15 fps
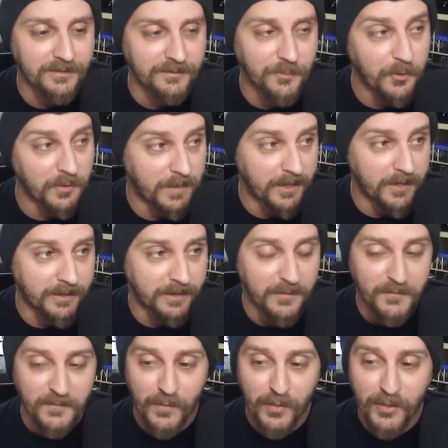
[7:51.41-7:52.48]
North America
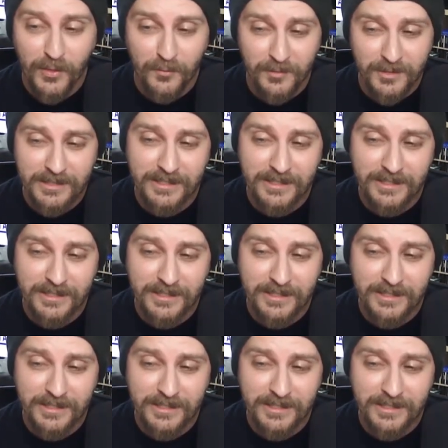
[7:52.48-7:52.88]
for 3